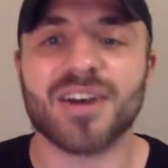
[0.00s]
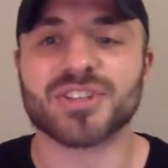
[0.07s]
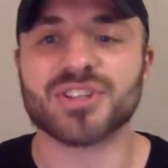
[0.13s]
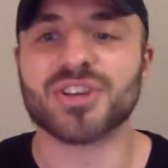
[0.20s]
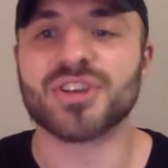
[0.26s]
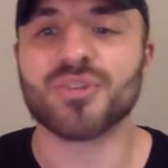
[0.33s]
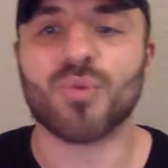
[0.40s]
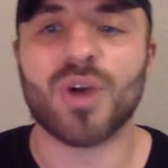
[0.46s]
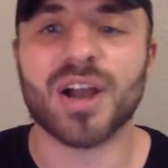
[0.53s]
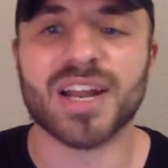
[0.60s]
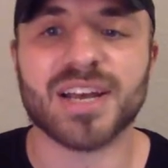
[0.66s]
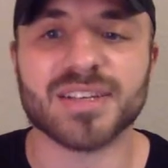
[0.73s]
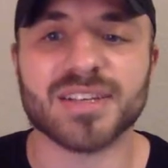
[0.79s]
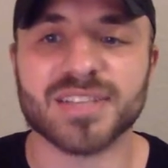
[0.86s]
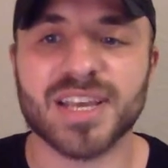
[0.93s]
you're walking
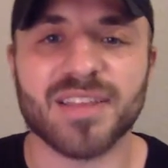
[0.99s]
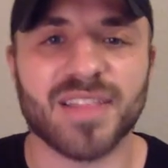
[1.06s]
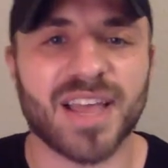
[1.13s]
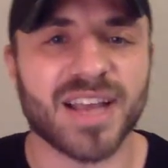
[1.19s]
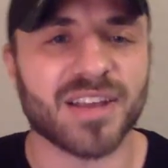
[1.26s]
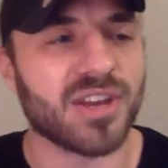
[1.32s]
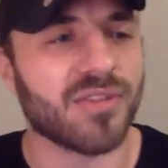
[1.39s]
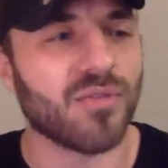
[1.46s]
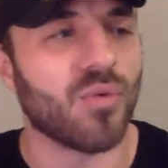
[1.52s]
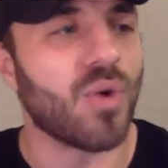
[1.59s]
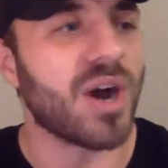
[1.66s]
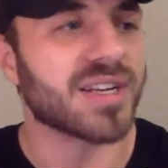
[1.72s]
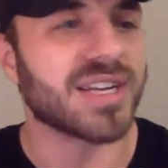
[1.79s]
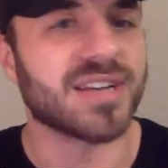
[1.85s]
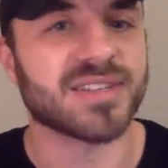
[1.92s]
outside, like you ever
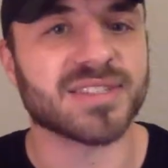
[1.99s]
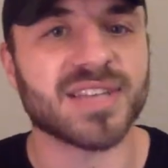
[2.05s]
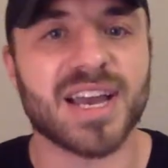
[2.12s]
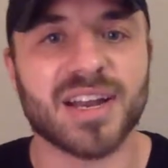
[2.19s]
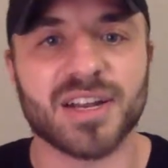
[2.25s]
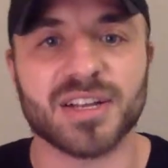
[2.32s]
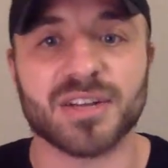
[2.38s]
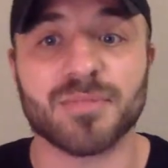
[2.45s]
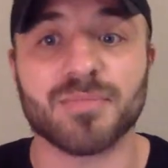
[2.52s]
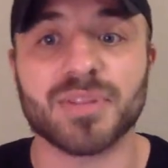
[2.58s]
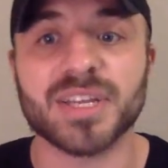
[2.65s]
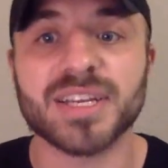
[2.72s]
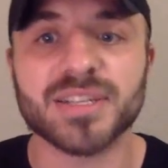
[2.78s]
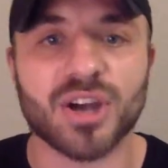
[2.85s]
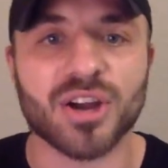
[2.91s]
walked outside in
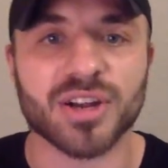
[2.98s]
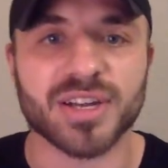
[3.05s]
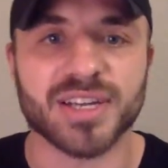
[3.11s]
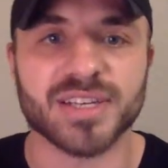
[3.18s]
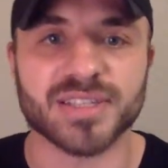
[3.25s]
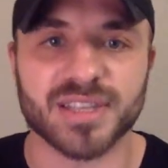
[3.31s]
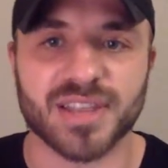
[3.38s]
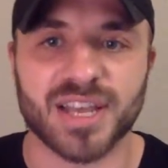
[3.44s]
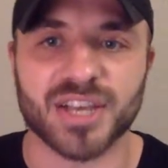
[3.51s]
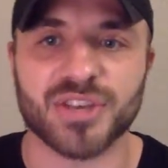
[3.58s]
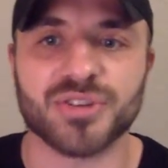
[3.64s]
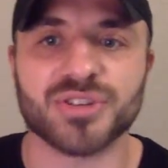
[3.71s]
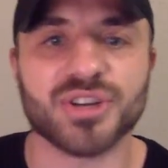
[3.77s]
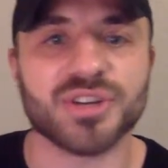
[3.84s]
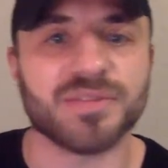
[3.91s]
complete darkness and like
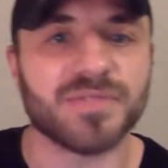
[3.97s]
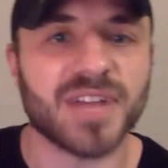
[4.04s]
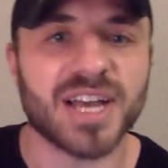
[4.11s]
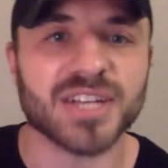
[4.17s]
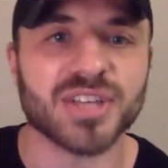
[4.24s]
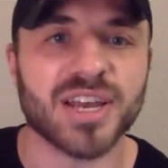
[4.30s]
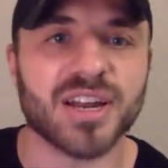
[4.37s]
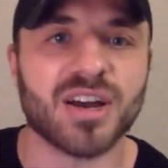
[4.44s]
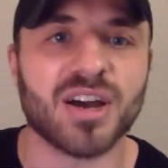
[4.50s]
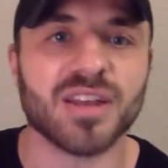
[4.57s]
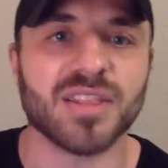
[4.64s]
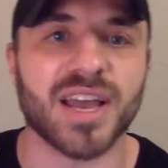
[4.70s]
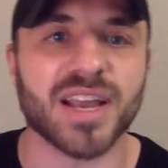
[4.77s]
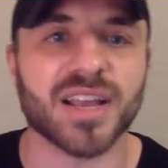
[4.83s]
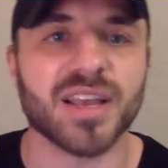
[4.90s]
you turn your flashlight
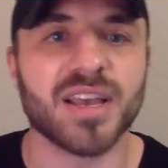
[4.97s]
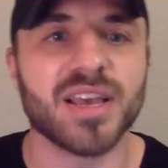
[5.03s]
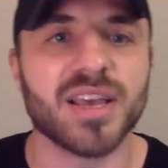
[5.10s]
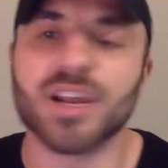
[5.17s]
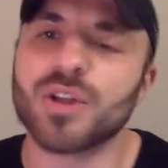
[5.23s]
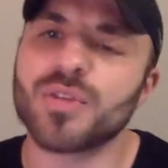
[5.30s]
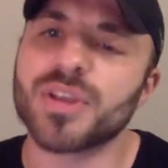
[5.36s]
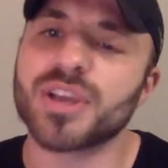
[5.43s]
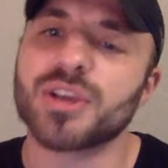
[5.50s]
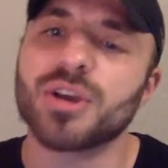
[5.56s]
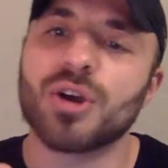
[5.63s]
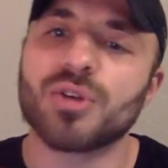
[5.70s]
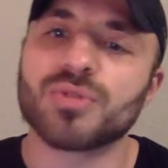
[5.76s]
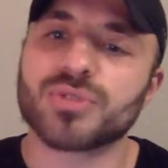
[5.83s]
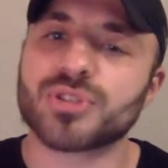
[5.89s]
on, like it only
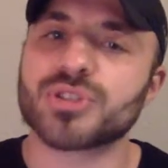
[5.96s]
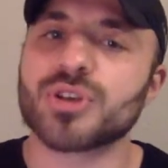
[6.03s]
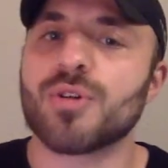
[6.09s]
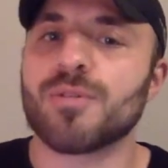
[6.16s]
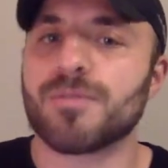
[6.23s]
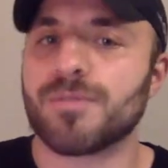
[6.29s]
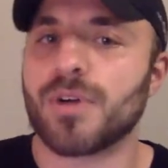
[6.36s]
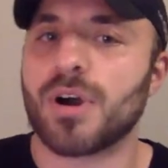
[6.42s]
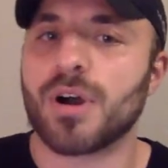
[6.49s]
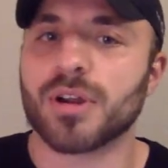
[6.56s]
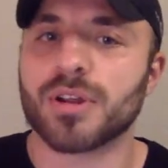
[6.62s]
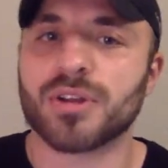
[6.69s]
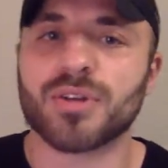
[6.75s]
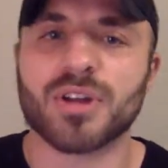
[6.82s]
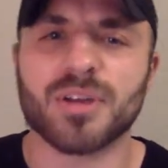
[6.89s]
goes so
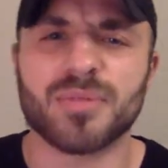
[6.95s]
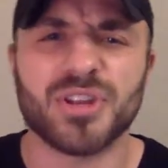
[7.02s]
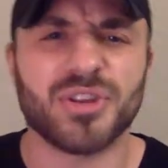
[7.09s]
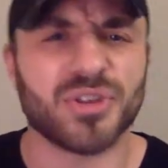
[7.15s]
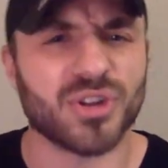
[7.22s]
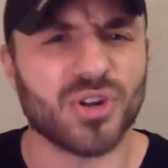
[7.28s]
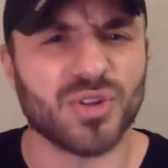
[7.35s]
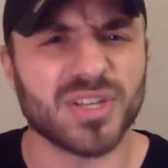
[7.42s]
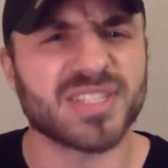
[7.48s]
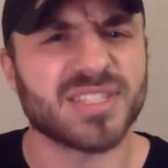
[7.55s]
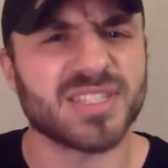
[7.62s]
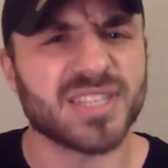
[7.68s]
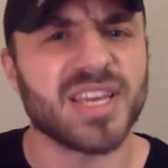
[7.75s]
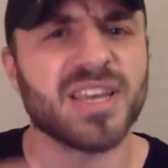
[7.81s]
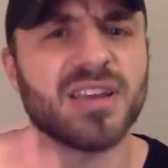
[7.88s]
far. You know what I mean? You can only
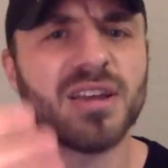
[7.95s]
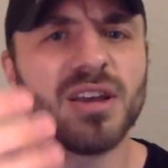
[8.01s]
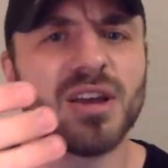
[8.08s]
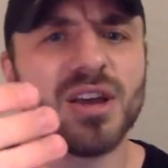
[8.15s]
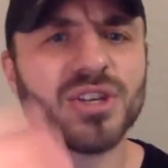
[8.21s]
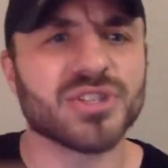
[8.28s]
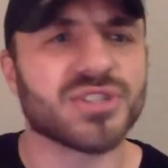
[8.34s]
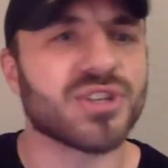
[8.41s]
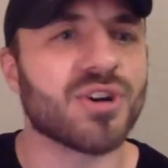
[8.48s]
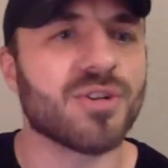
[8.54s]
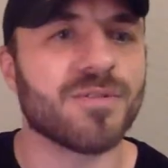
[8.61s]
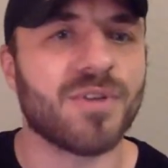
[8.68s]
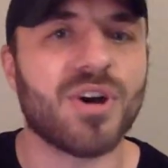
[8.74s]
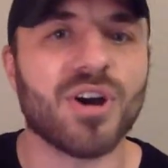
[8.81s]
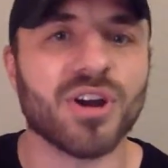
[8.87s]
see so
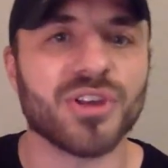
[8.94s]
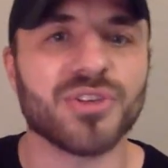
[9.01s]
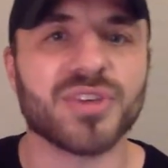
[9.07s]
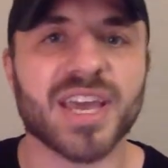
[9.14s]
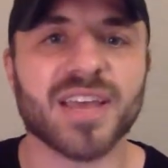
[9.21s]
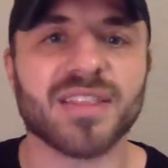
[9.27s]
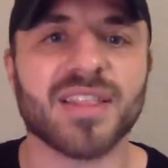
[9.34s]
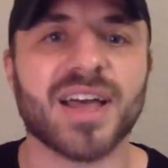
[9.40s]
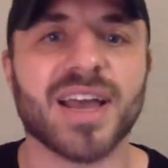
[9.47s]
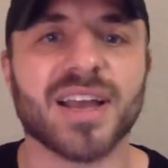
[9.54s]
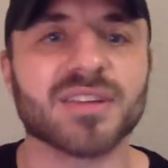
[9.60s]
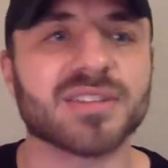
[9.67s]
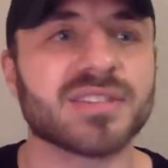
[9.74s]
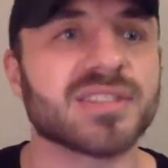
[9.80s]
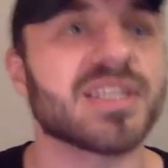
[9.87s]
far. You can't
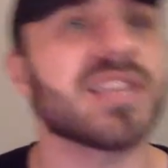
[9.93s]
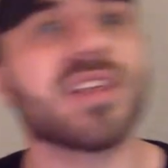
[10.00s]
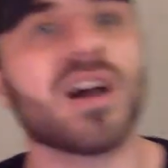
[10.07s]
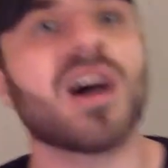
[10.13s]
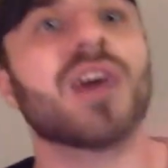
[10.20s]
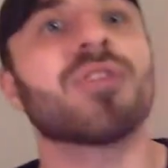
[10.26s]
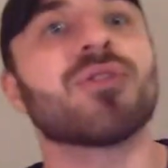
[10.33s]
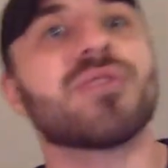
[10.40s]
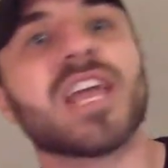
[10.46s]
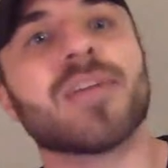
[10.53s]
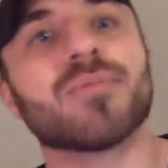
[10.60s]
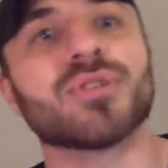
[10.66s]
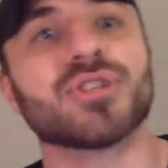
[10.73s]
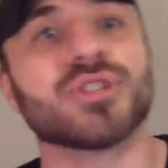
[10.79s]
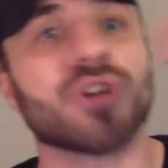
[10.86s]
like see the other
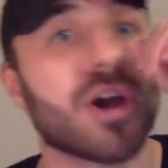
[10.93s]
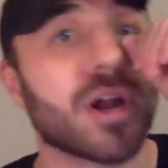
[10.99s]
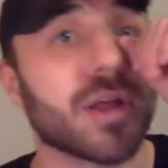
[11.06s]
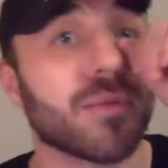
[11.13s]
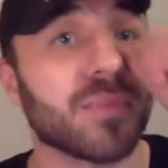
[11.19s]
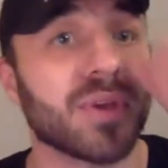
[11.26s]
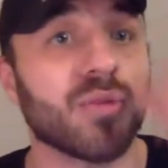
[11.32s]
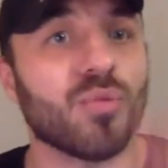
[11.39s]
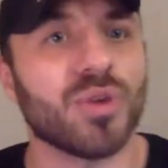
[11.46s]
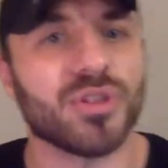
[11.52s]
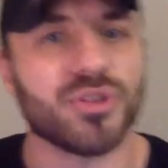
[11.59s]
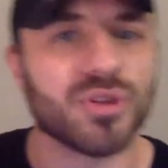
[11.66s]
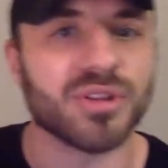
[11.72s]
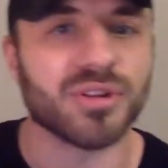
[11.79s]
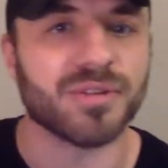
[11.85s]
neighbor's yard with
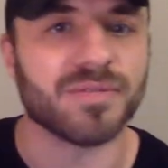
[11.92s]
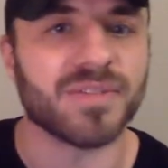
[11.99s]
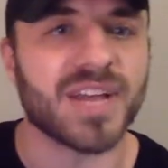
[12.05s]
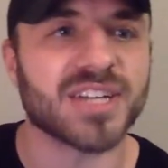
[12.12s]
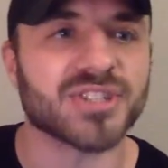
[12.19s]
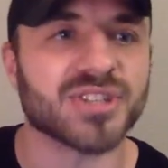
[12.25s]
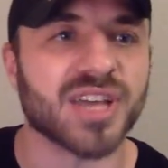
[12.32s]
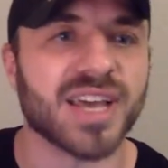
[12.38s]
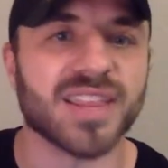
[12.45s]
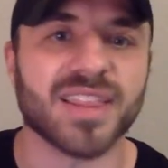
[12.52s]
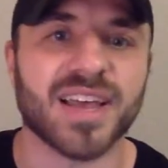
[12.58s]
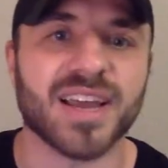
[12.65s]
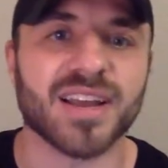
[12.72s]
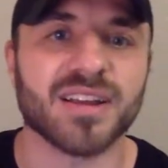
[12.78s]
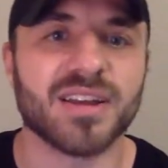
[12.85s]
your little flashlight. Like